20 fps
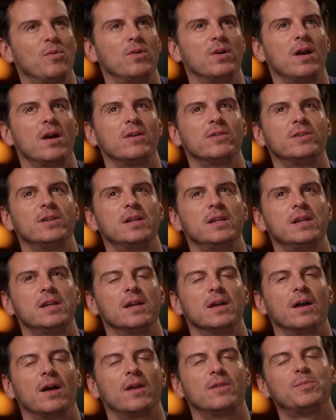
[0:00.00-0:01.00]
Moriarty,
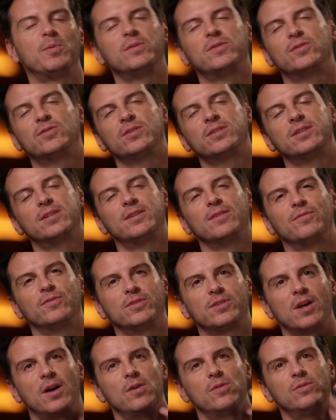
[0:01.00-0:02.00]
I suppose it's just a different
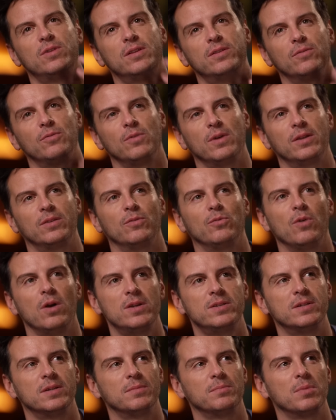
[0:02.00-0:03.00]
tone in the
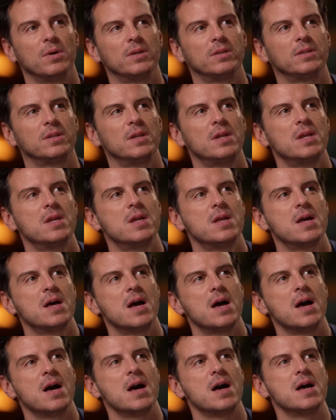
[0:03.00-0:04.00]
writing, but.
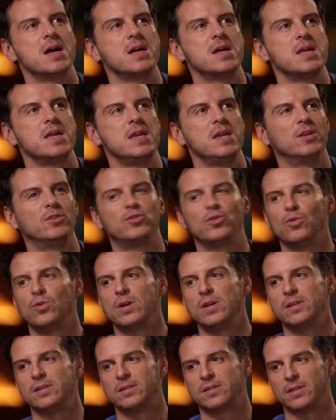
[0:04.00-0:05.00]
He
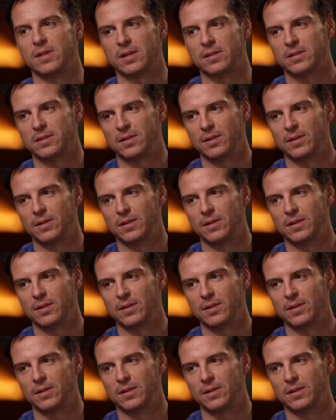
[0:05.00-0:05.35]
enjoys it.